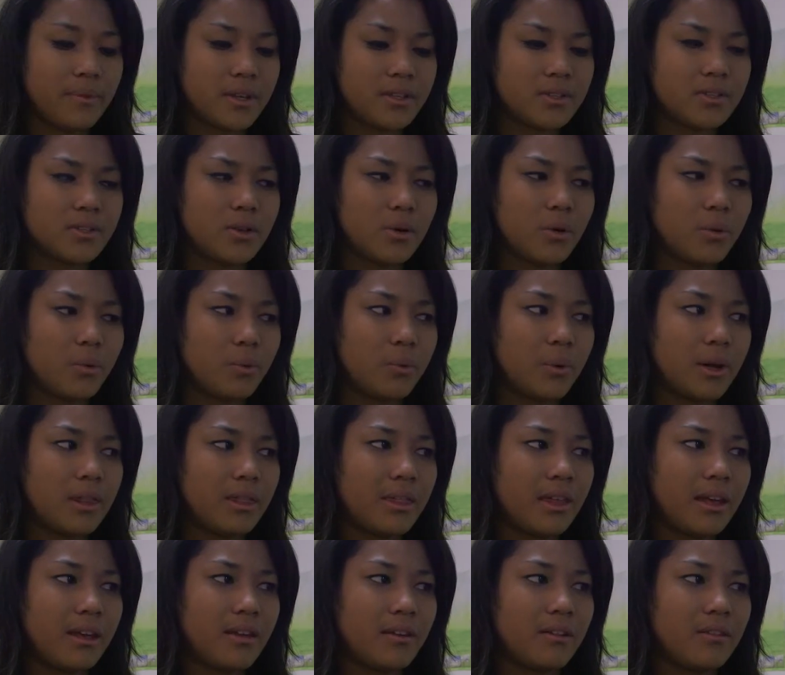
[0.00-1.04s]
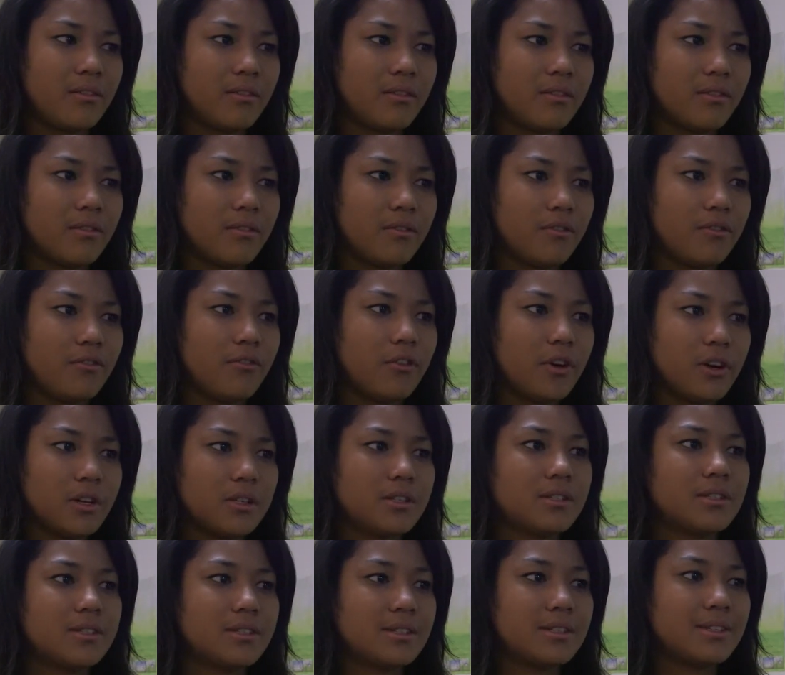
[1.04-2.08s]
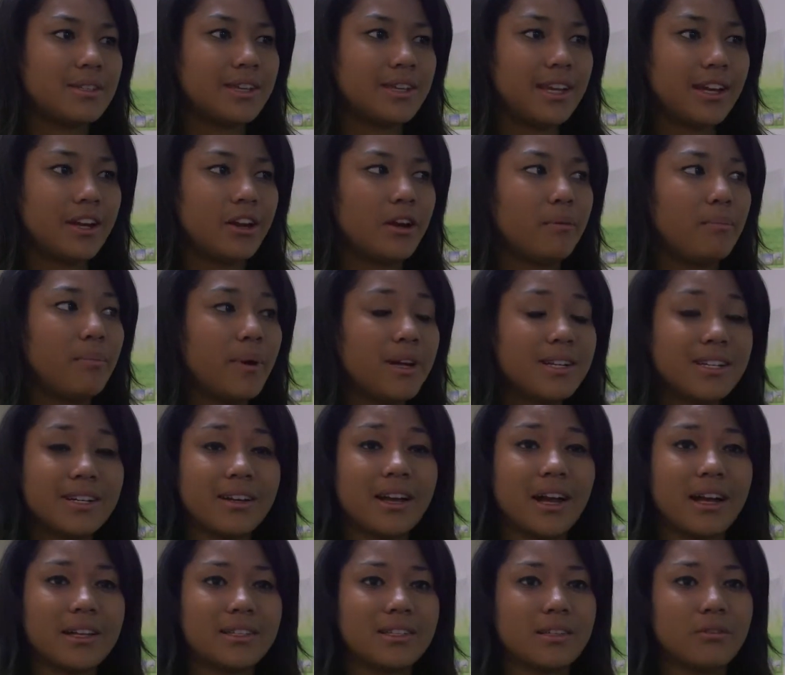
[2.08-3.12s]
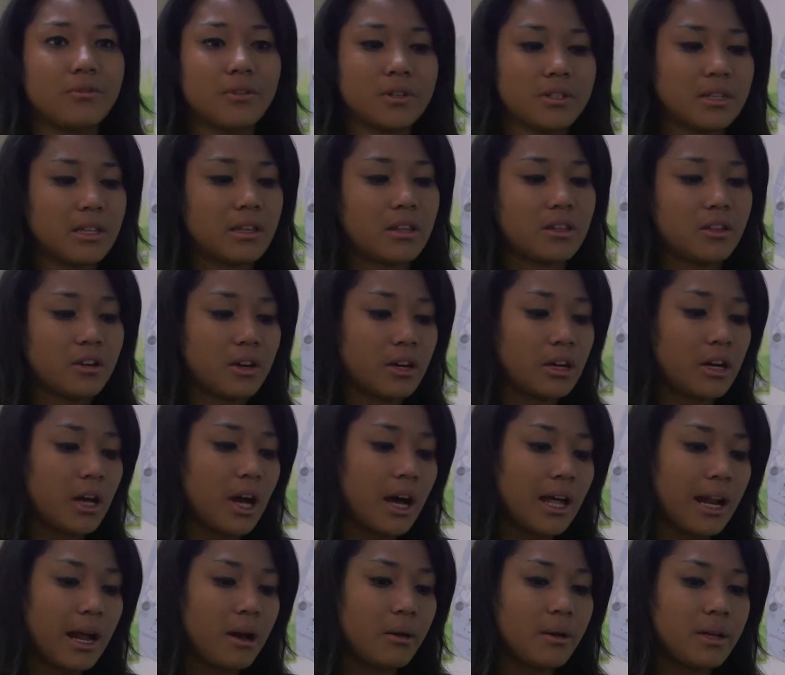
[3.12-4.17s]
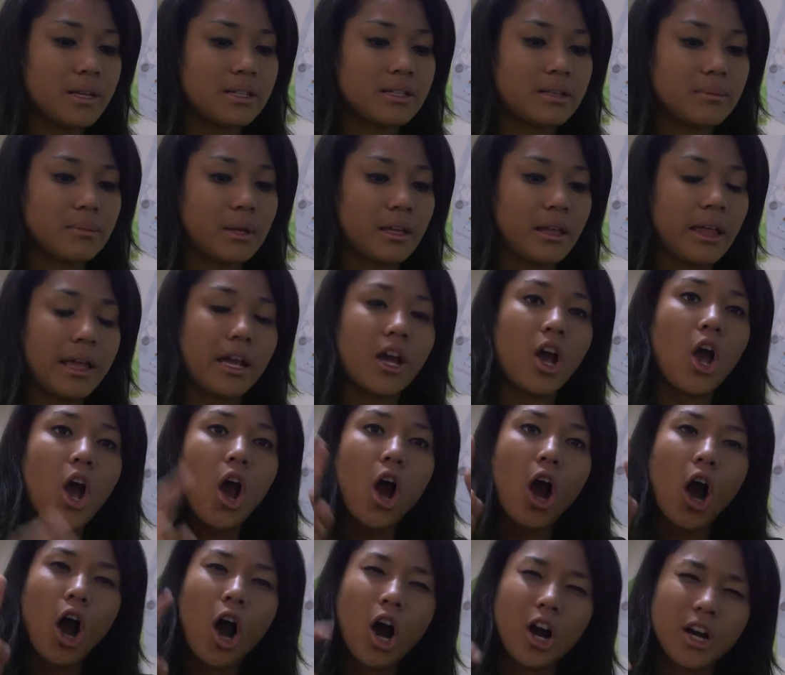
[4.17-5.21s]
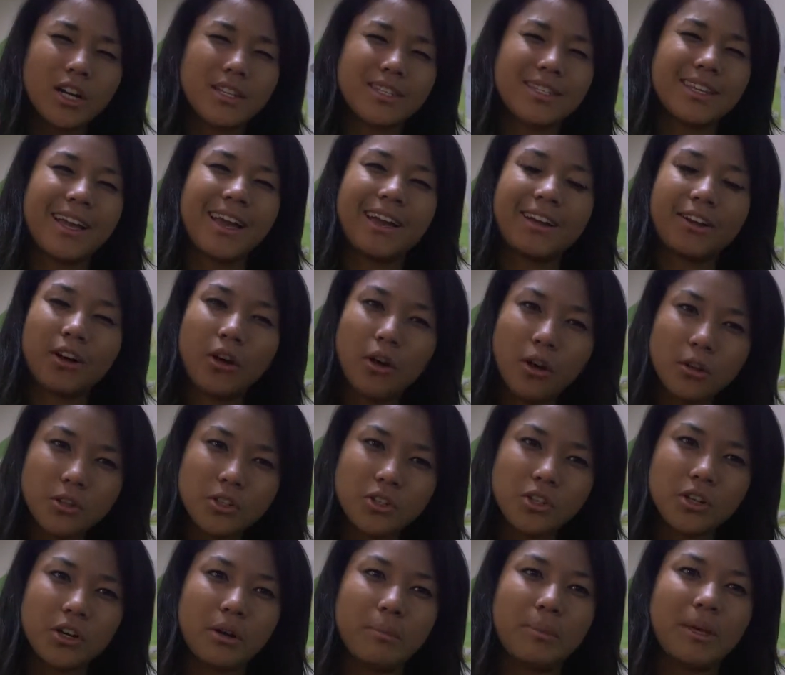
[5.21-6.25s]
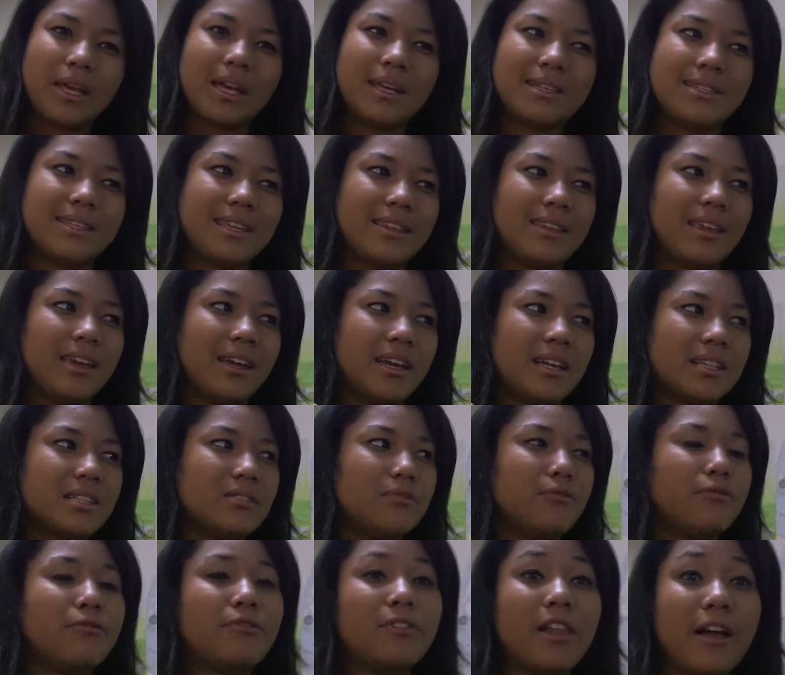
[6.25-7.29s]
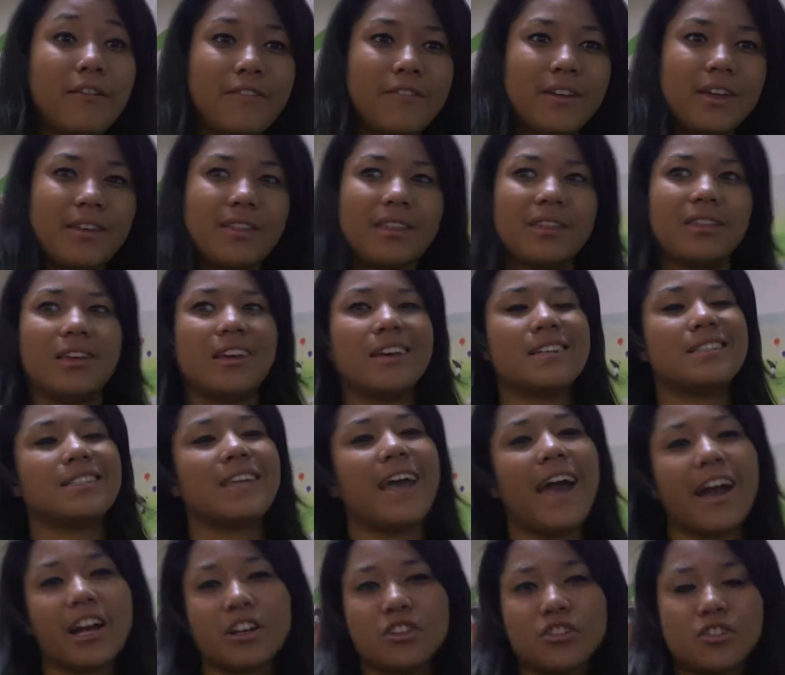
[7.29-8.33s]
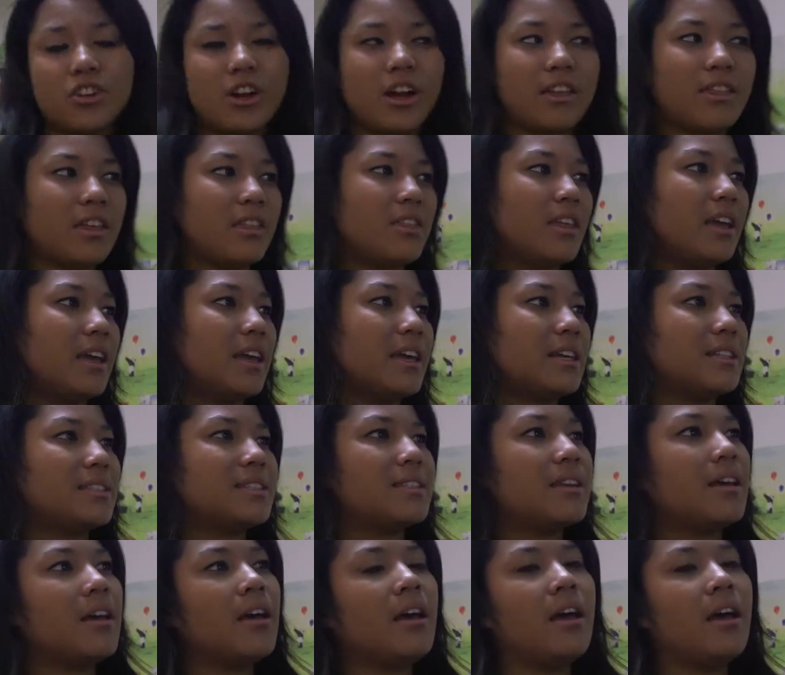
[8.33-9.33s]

And so when they first hear budget cuts, the first thing that they're going to cut out is something like arts and culture because they think it's fluffy, they think it's extra, they think it's